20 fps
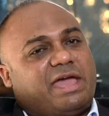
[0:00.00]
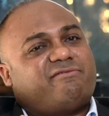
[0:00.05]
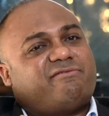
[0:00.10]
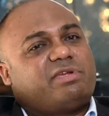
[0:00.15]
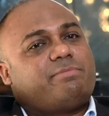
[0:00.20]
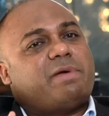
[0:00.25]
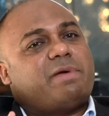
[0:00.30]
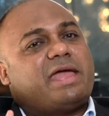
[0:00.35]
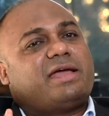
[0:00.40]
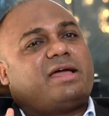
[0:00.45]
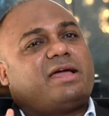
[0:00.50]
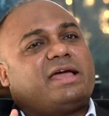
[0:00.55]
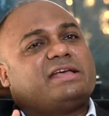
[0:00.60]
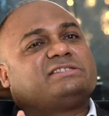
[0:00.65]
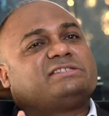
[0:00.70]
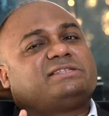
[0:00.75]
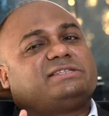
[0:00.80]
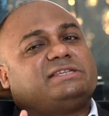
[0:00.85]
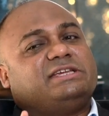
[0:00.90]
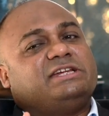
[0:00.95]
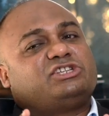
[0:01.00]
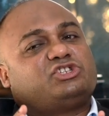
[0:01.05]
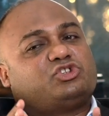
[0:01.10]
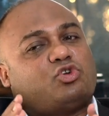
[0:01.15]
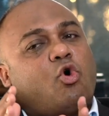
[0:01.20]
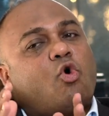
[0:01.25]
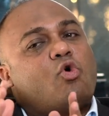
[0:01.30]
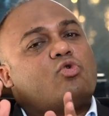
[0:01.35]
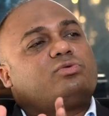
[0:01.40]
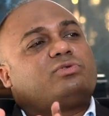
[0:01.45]
every bank has its
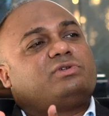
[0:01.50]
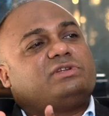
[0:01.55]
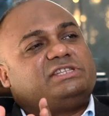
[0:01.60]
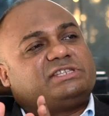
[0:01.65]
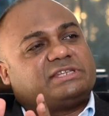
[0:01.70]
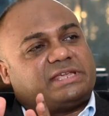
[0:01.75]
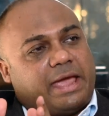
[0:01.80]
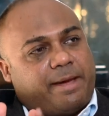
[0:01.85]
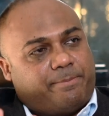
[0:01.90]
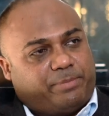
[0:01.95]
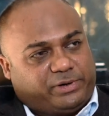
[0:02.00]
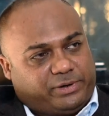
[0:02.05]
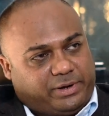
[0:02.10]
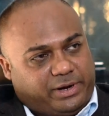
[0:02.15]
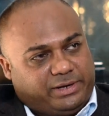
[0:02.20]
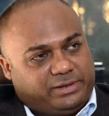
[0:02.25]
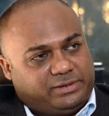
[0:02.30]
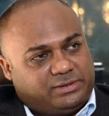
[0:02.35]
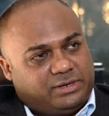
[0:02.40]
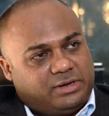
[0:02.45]
own risk appetite.